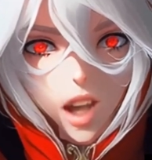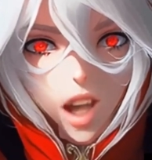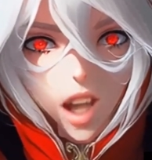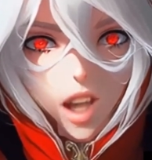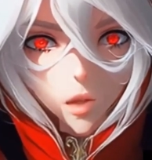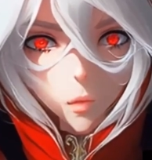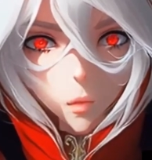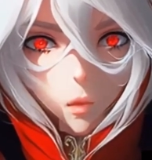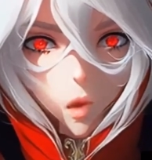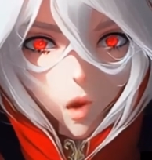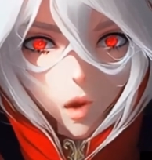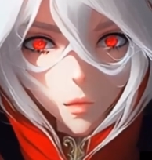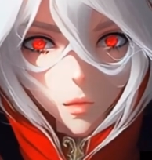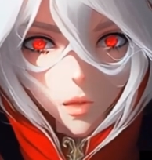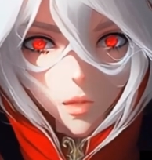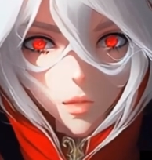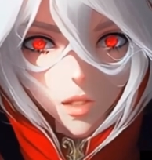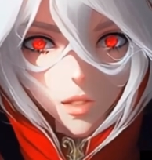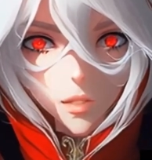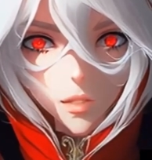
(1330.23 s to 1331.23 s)
and
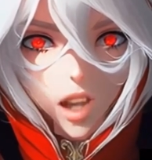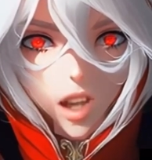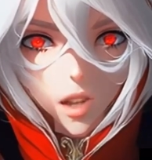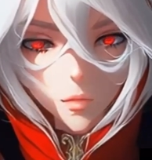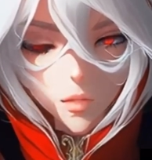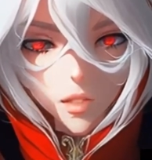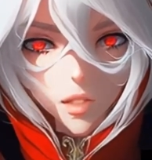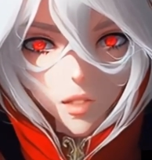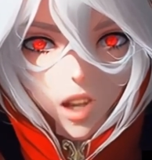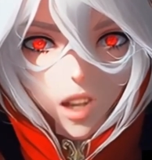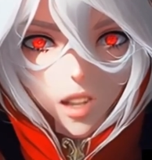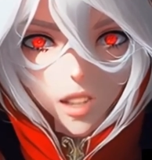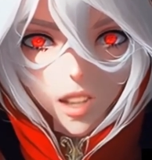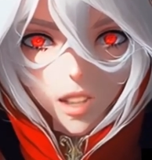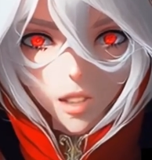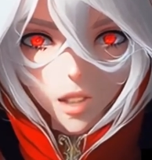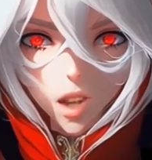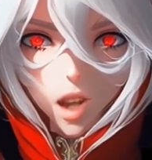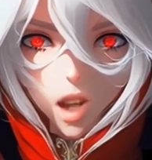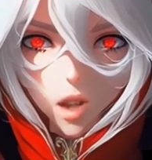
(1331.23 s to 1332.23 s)
warmer than that of sun
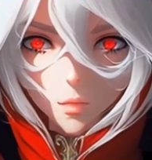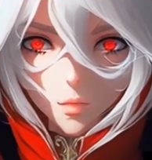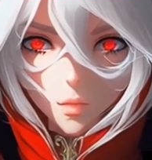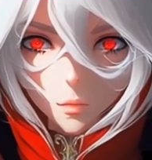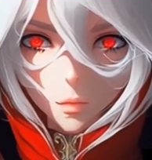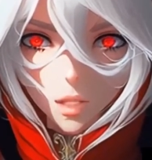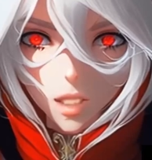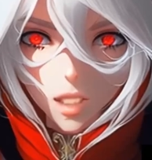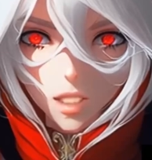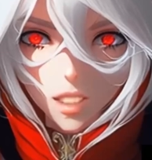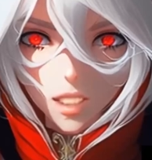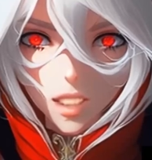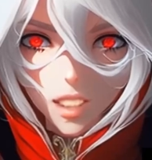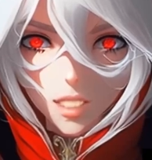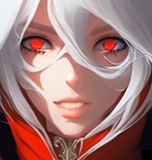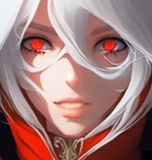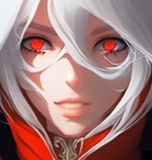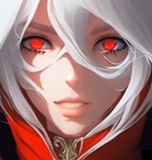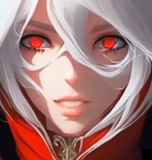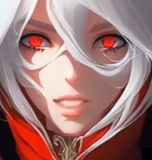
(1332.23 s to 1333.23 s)
engulfed me in an
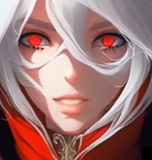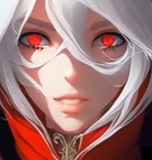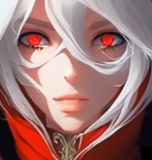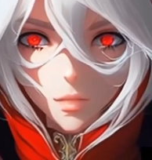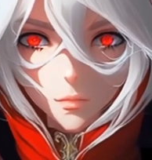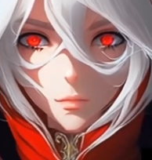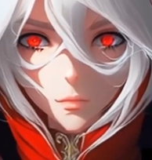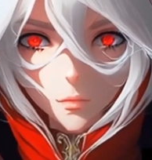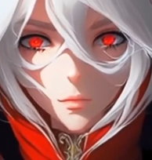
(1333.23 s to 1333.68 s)
instant.